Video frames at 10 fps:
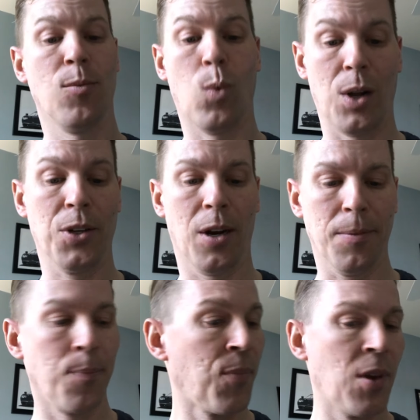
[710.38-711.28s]
Well done.
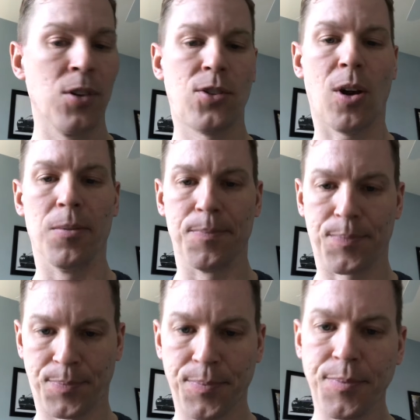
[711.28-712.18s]
So
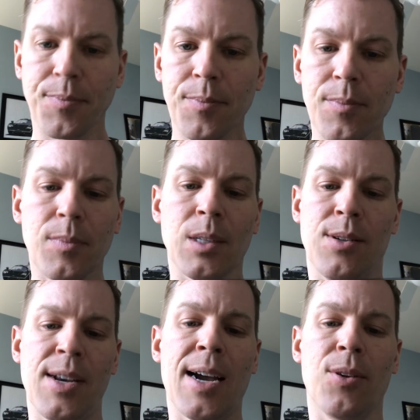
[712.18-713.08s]
now